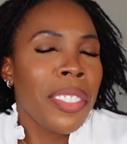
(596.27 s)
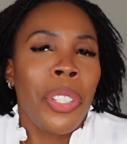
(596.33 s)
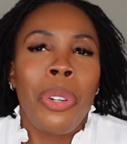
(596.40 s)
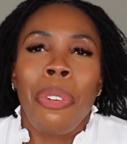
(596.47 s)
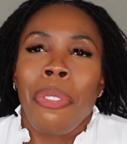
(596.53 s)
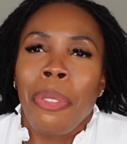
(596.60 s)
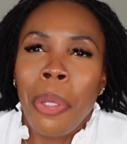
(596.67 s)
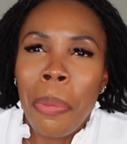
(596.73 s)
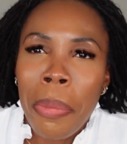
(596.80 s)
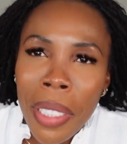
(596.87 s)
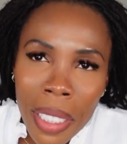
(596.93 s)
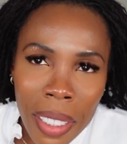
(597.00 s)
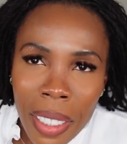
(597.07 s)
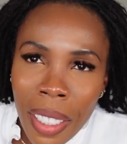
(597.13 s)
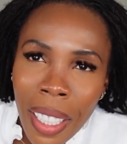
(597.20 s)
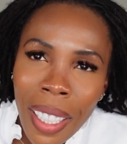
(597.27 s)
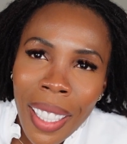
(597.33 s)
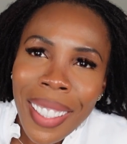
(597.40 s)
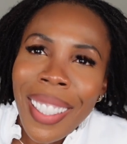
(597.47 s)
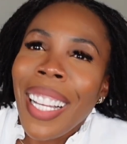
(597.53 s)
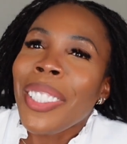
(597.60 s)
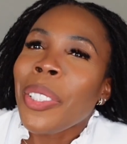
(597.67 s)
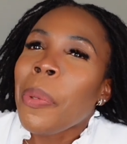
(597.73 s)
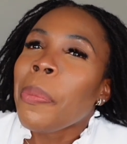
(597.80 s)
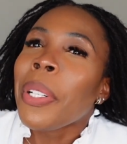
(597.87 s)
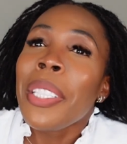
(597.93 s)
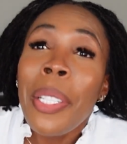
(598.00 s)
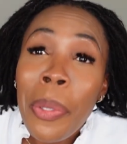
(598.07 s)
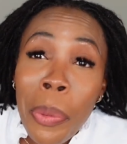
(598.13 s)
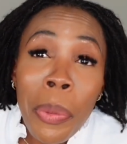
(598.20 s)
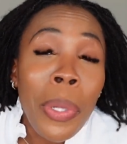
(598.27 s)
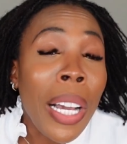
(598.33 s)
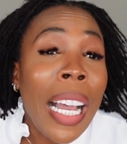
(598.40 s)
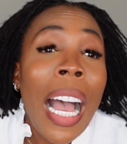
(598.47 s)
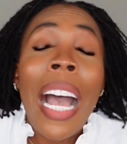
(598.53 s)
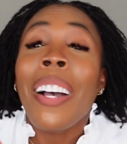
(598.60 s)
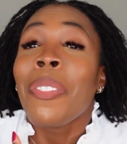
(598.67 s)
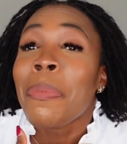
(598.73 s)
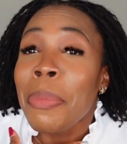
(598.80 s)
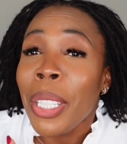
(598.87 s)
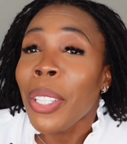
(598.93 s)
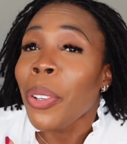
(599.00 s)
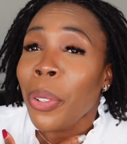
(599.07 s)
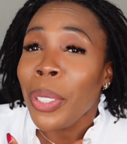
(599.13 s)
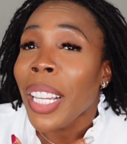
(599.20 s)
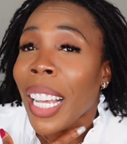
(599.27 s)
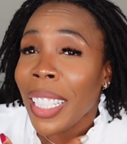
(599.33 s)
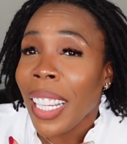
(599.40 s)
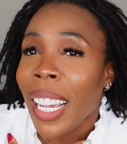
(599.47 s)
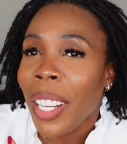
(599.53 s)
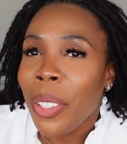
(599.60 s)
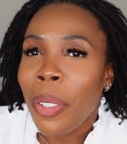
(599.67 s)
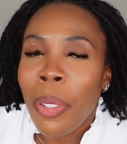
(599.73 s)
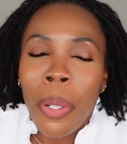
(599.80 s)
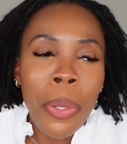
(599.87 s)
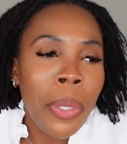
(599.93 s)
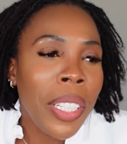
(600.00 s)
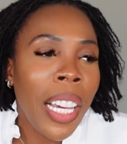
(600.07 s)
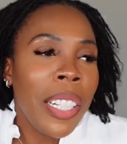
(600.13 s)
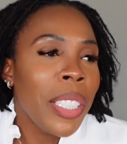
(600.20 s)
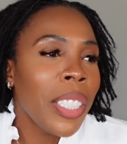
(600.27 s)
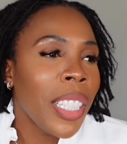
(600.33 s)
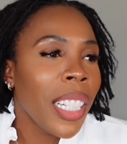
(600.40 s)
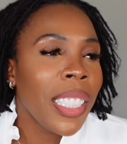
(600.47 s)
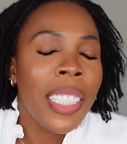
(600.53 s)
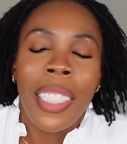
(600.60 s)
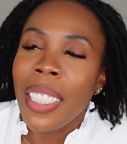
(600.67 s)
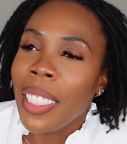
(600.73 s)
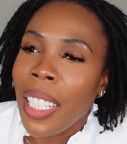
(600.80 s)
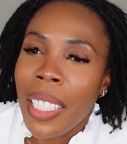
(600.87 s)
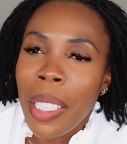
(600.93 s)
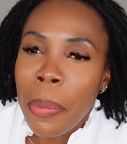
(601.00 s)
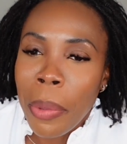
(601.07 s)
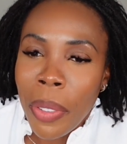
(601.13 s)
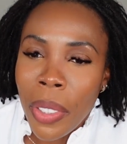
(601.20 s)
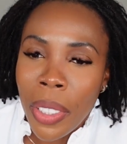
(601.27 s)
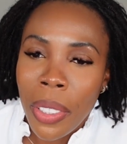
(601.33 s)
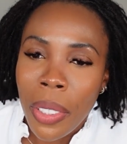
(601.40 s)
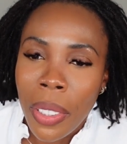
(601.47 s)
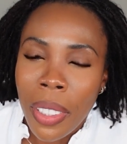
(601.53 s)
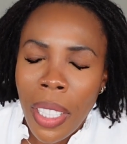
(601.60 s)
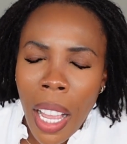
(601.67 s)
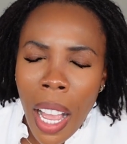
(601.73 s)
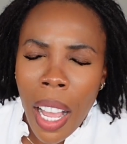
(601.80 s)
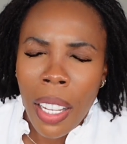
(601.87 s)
God forbid. that somebody would have me on that kind of hold. I reject it in the name of Jesus.